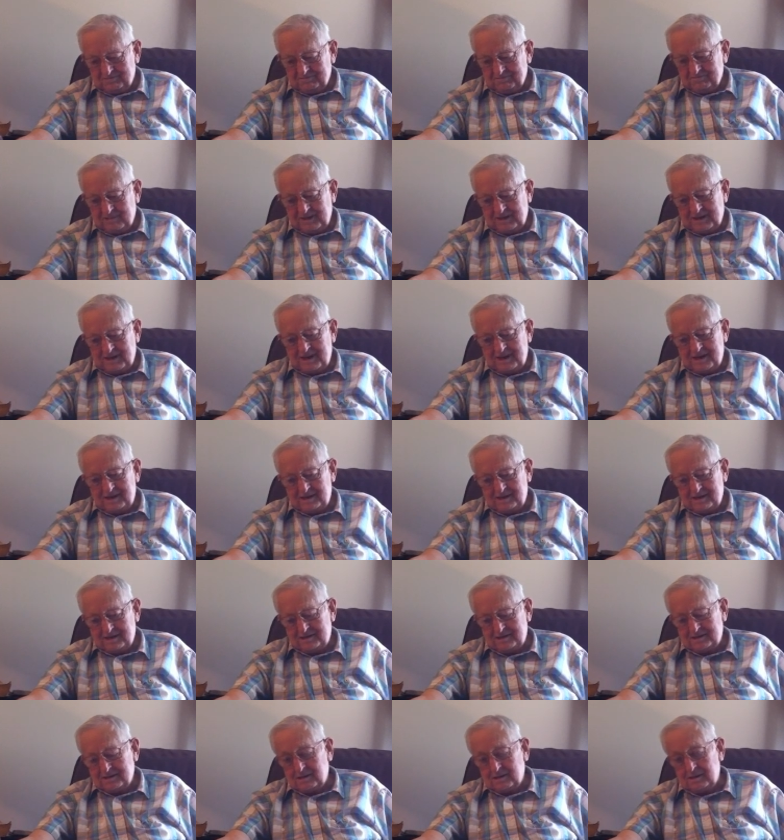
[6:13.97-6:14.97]
the rat
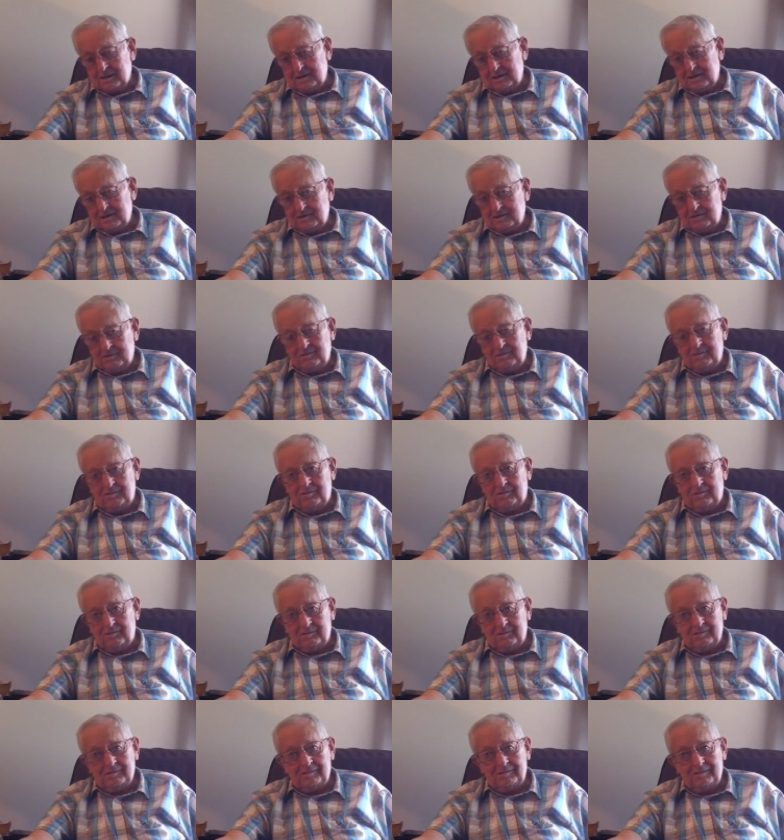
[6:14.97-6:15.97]
that's got the
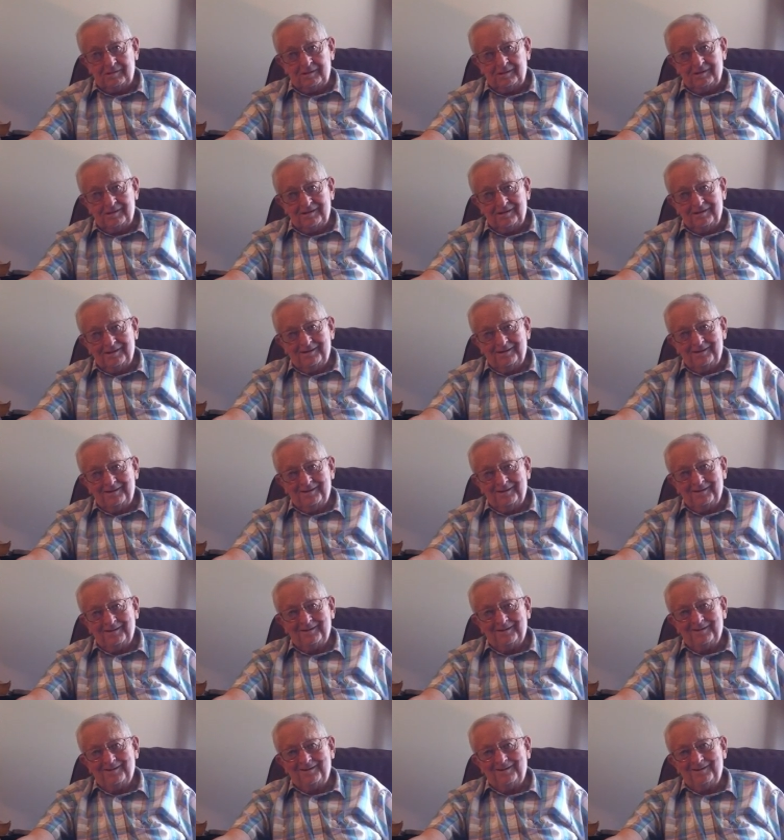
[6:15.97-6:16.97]
hole
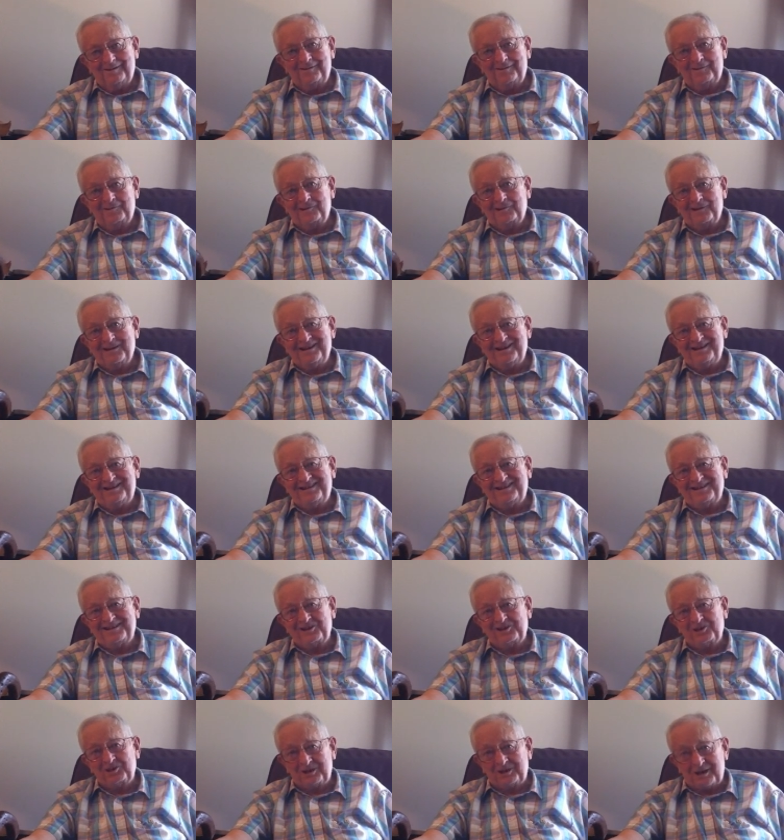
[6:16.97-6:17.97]

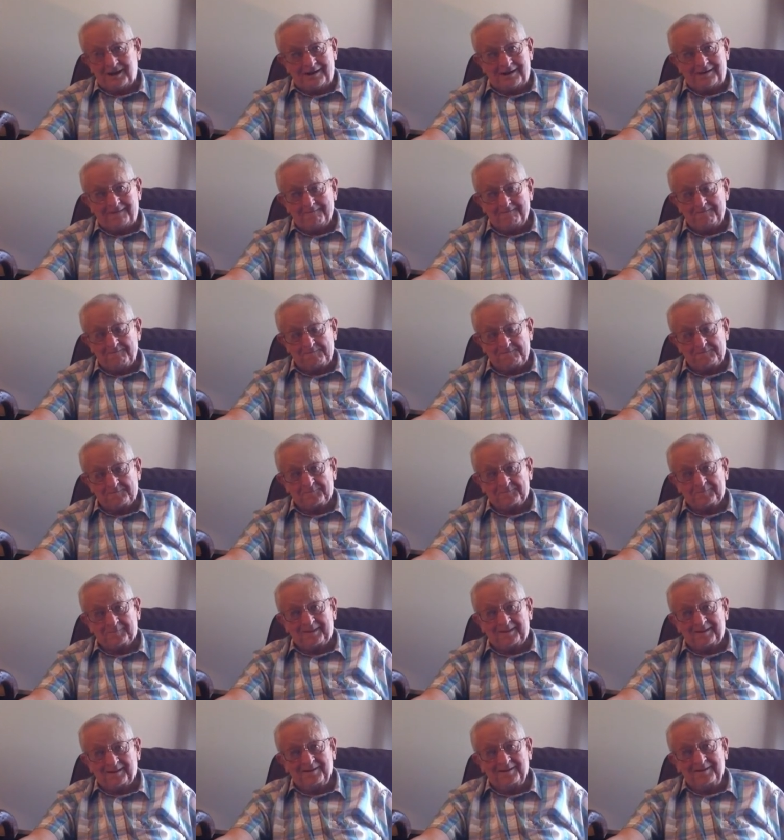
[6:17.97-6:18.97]
underneath the shed.
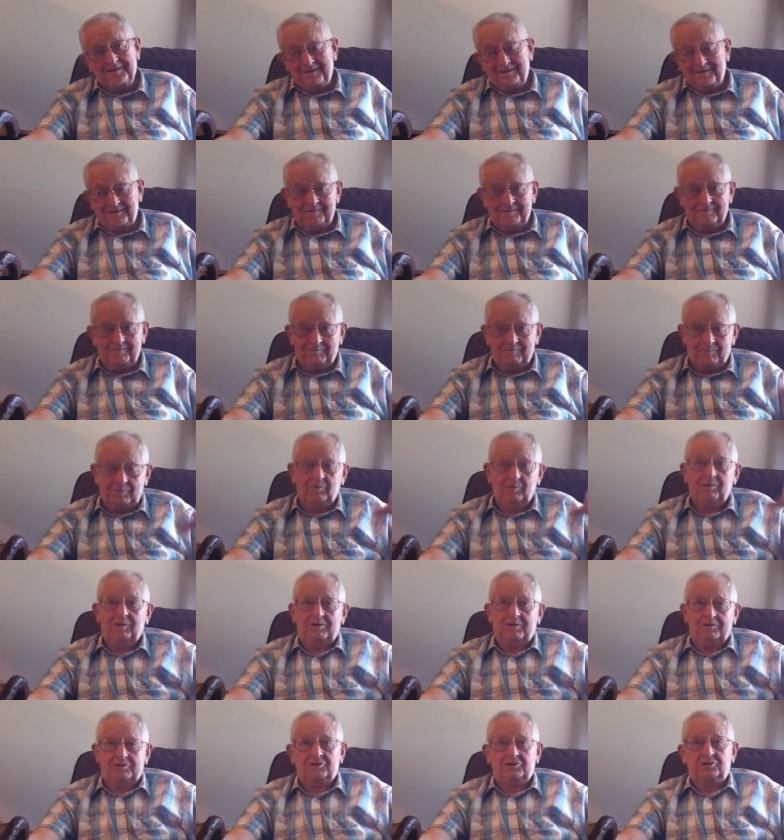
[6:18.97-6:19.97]

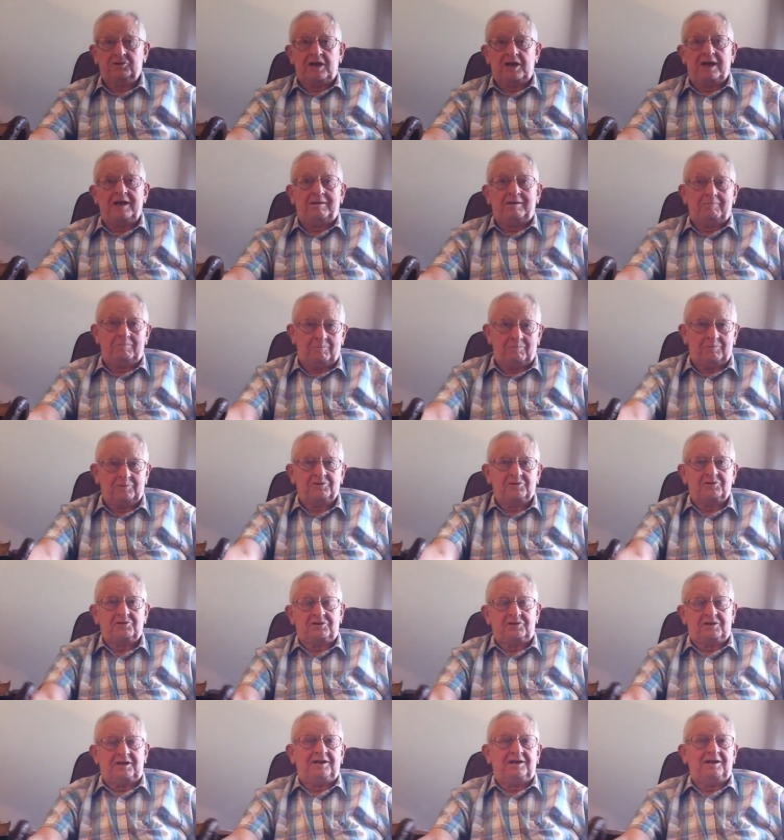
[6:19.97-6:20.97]
Well, the shed was
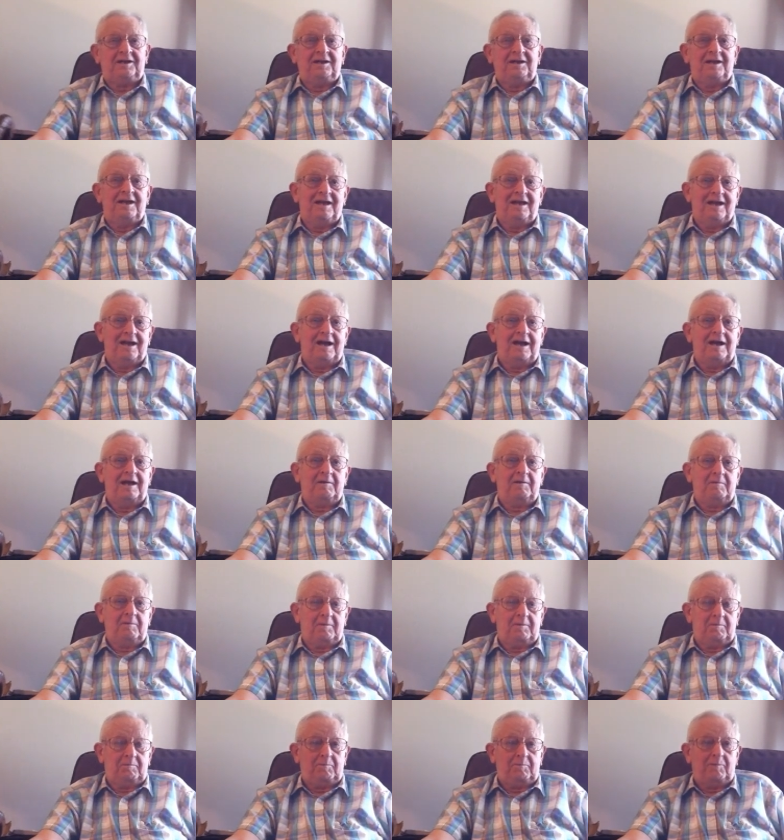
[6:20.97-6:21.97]
the
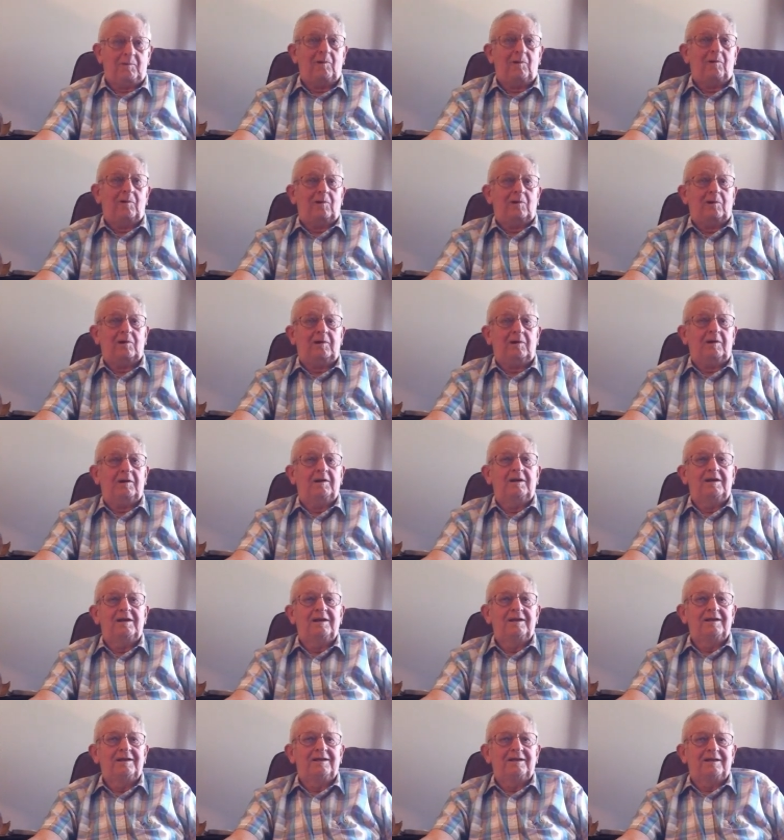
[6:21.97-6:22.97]
hot part
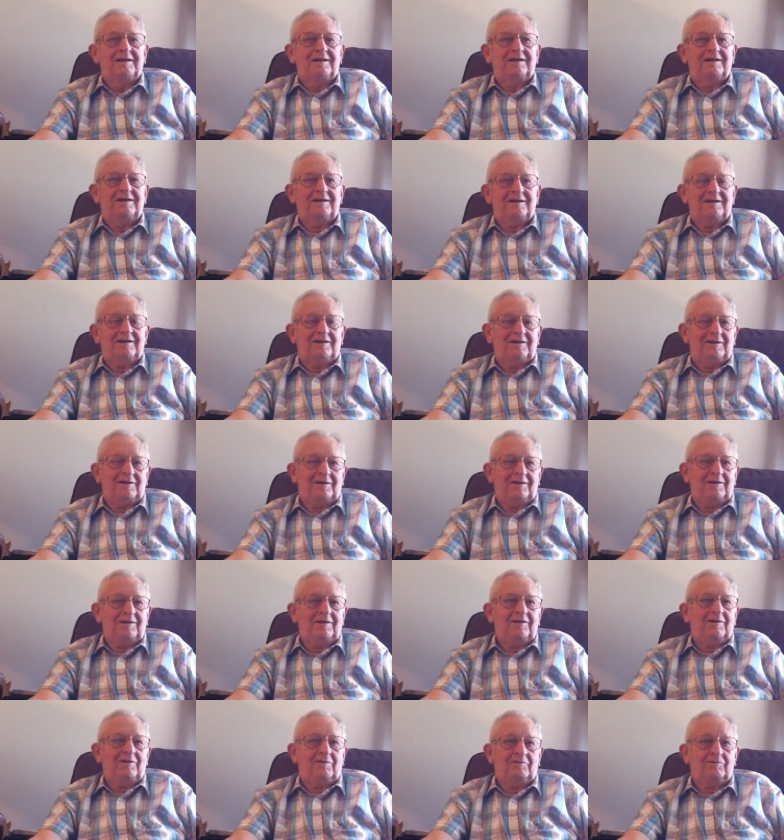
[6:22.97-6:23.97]

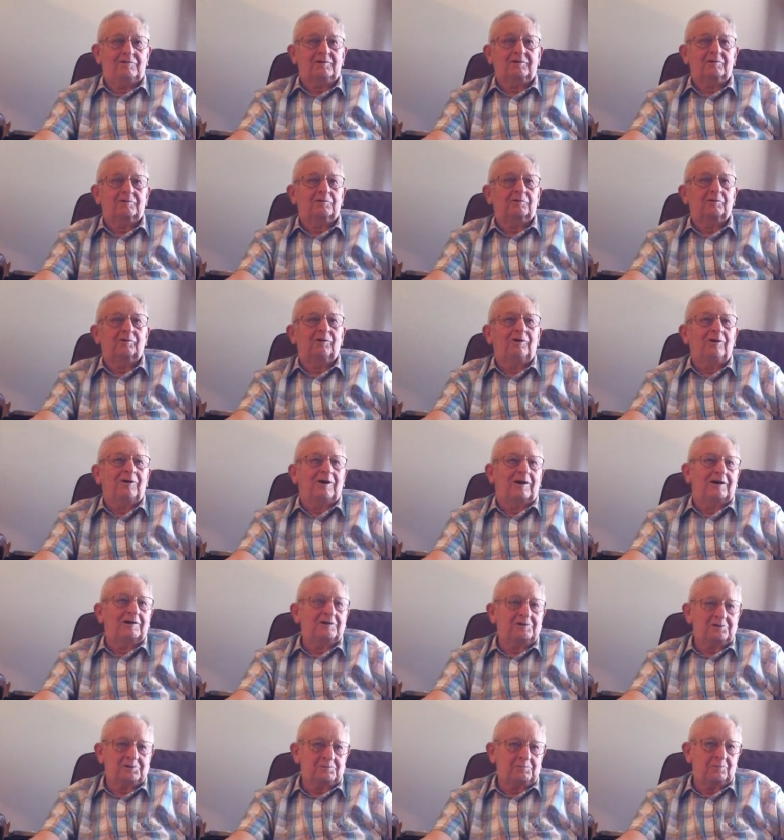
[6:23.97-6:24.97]
of the
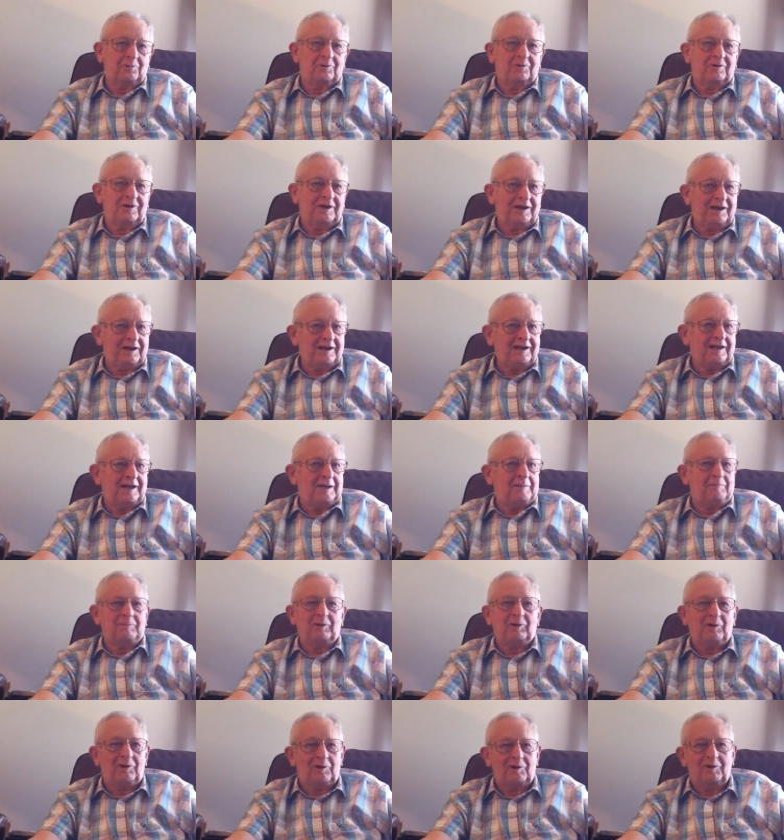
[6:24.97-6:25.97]
garage where they
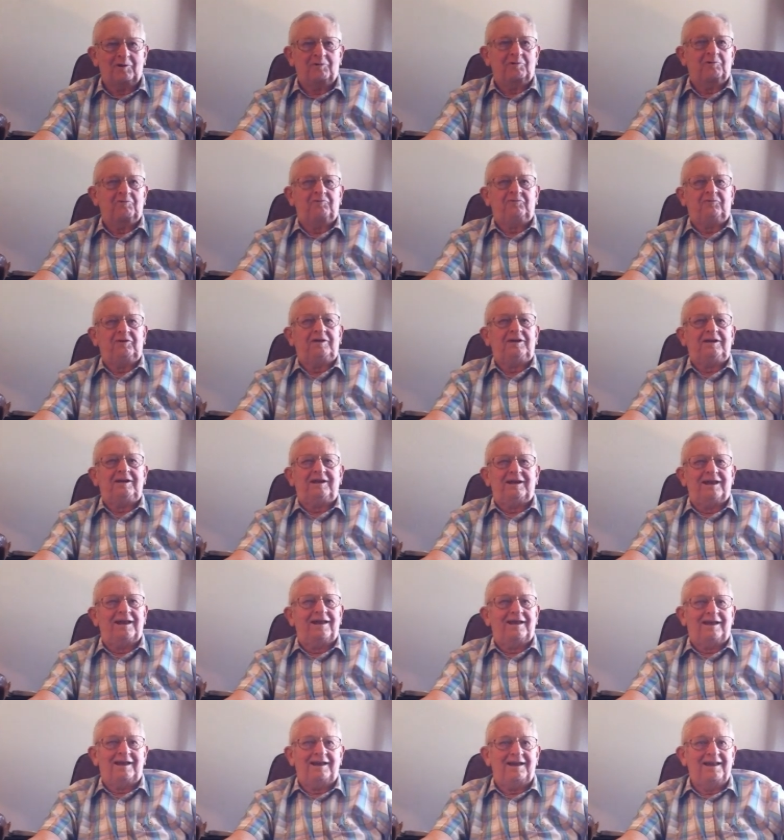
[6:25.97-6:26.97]
kept all their feet
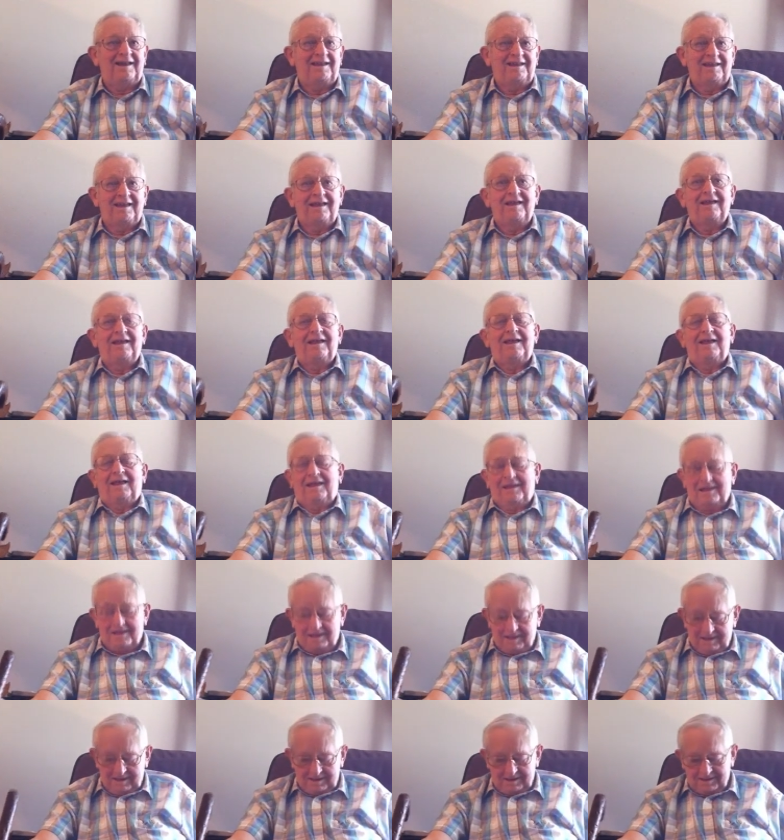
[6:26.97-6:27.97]
in.
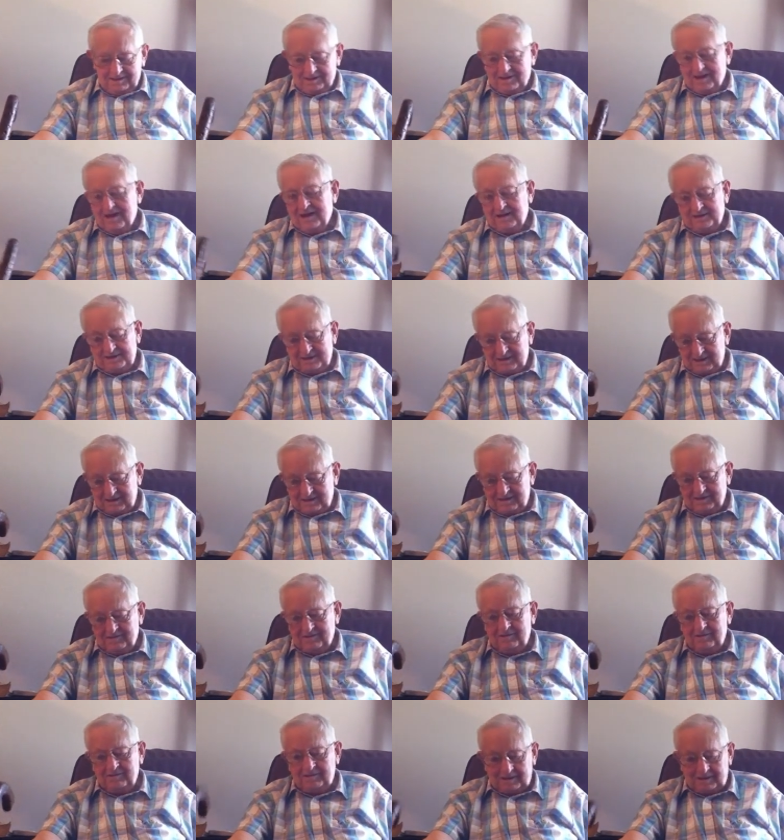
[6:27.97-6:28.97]
So I said,
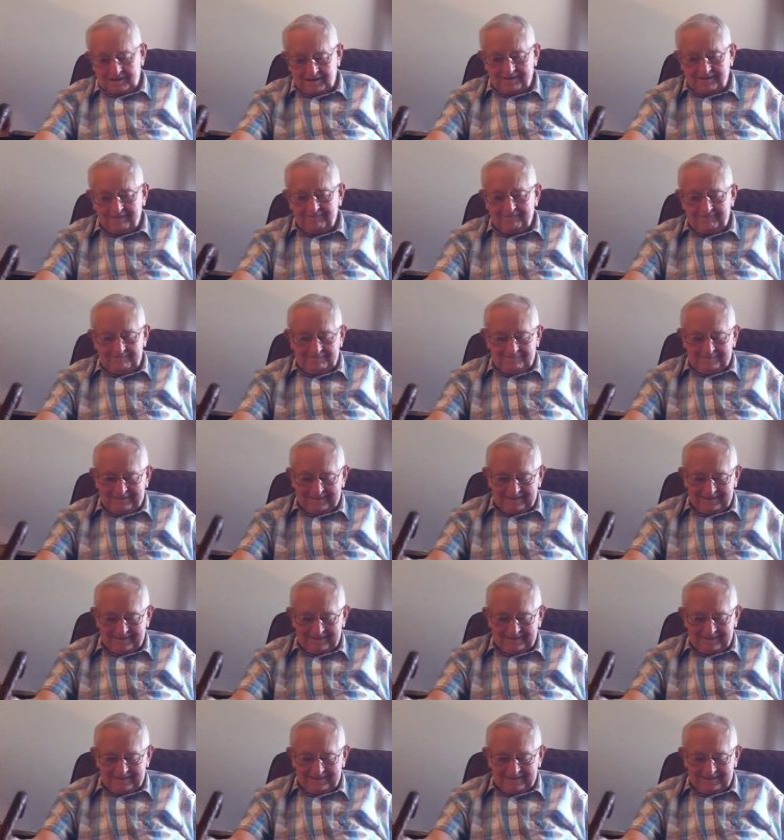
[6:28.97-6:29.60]
okay.